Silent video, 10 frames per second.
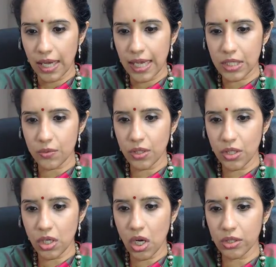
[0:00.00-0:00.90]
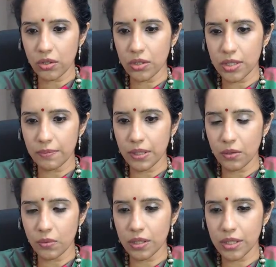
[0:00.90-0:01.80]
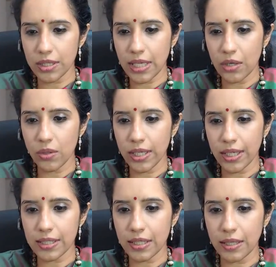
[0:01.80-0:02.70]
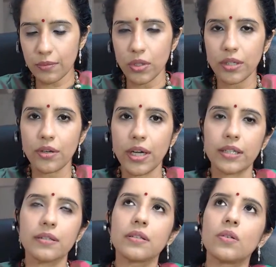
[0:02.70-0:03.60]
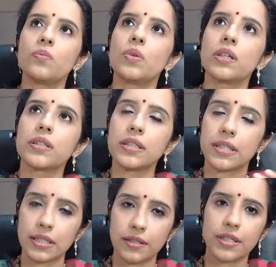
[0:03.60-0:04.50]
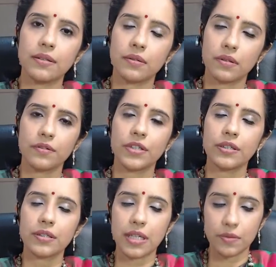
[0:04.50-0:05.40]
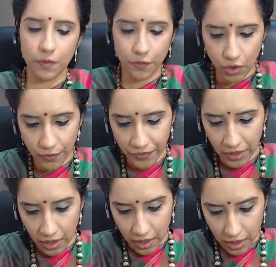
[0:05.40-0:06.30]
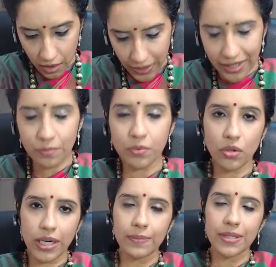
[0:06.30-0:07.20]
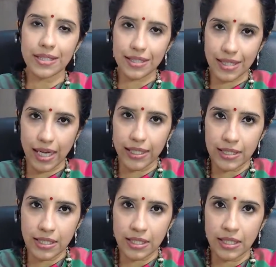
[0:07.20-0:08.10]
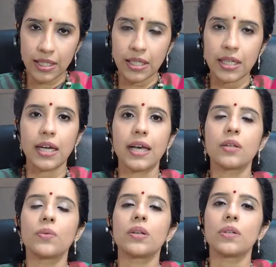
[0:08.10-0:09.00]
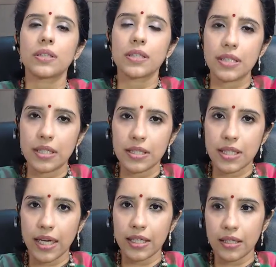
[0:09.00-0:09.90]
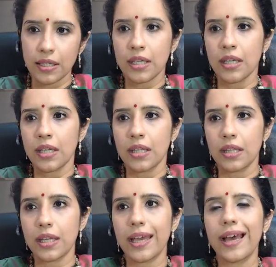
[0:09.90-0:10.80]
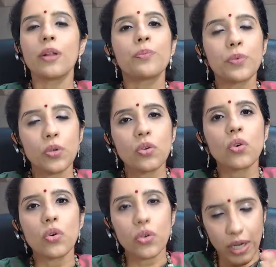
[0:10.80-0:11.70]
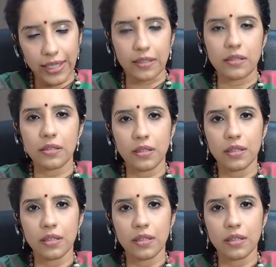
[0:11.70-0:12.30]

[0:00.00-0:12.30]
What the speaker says: As we are not going to submit the worksheets, how do I gauge that I'm going right? The worksheets, as I've said various times before, the way the program is designed and the way the worksheets are designed, they help you go right.